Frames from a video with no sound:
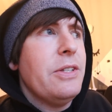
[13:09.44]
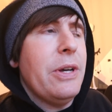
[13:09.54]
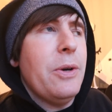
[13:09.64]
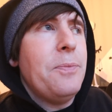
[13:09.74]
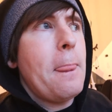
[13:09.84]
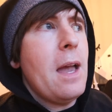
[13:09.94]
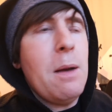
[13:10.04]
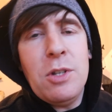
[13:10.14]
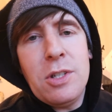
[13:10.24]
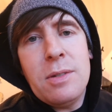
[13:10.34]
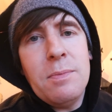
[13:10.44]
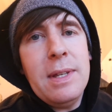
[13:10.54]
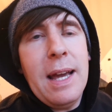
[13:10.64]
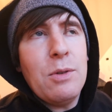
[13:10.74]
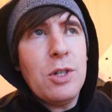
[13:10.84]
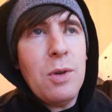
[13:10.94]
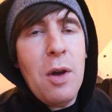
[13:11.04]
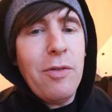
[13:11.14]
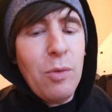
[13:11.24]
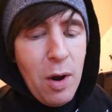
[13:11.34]
so I'm just yeah, I was just
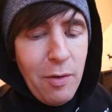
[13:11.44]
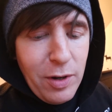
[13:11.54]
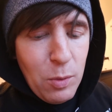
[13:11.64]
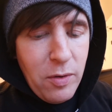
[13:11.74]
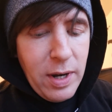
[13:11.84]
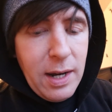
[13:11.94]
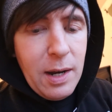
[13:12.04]
over overly worrying,